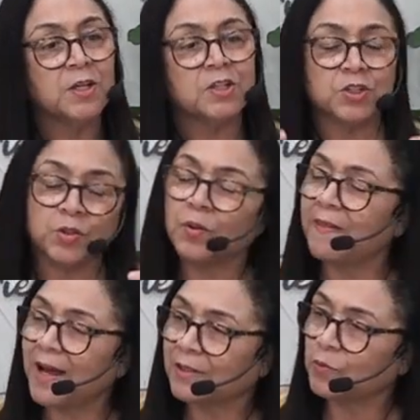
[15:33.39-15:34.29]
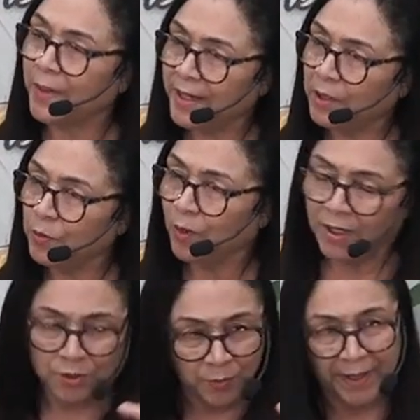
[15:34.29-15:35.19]
so that when you are
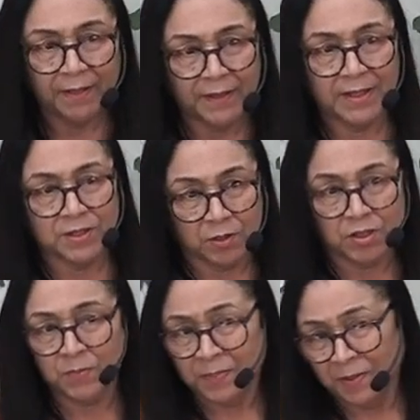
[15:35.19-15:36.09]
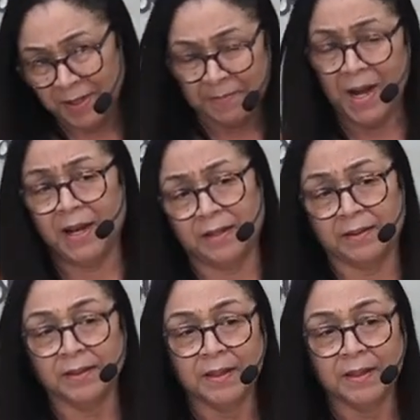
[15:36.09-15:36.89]
doing things, your spirit man